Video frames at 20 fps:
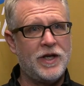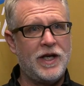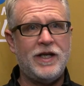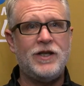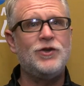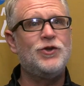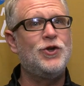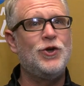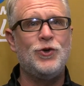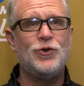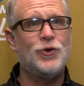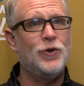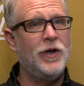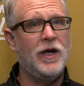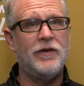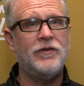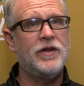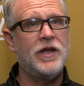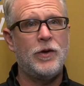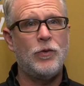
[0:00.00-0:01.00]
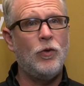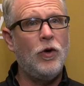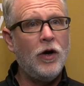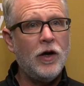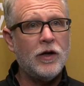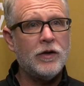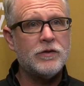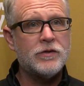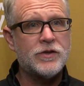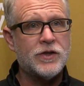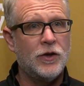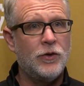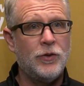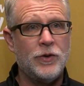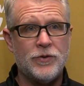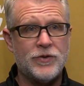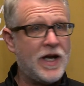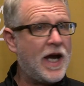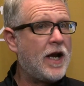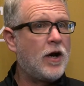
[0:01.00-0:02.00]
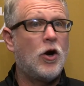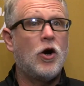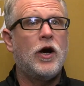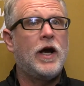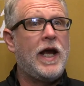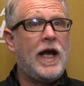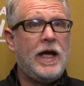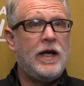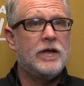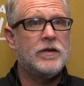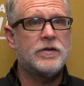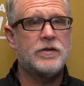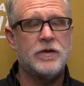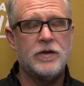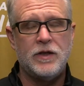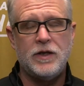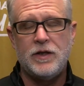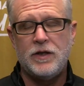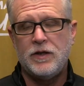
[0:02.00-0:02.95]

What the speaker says: they can choose whoever they want. So it was out of our hands.